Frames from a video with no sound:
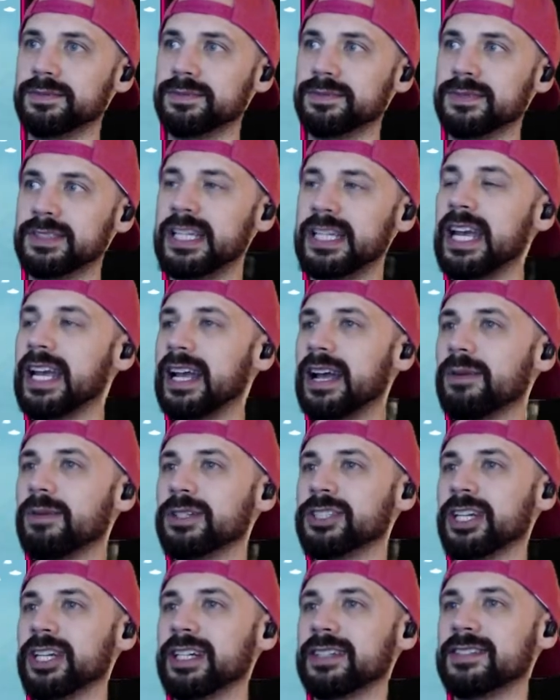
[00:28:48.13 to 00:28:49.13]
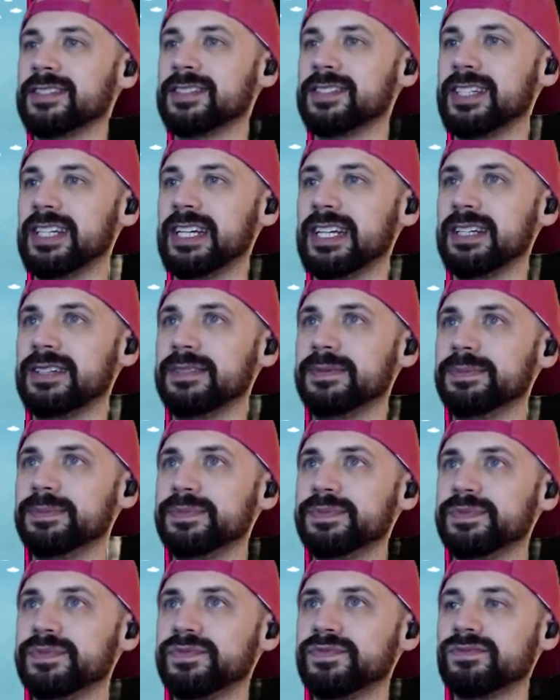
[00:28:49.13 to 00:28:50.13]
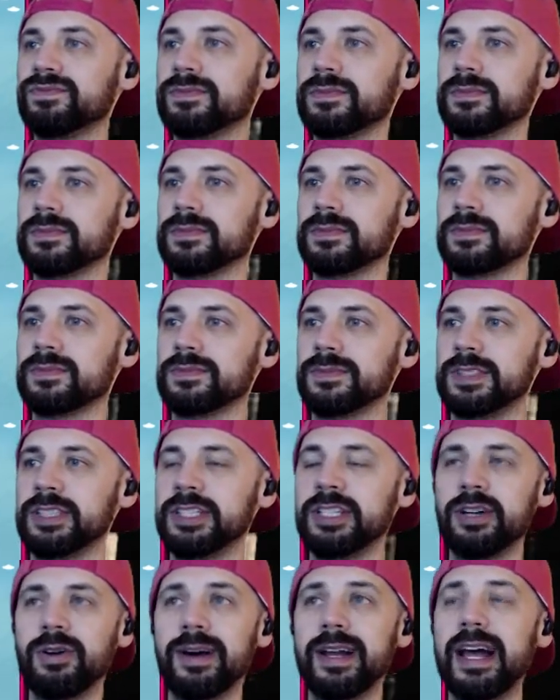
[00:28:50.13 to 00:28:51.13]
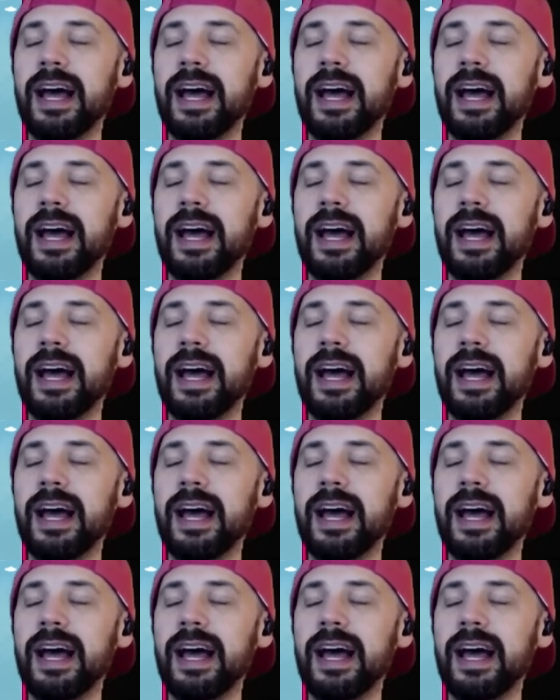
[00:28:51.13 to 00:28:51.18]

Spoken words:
Dang, I wish I could see... You know what?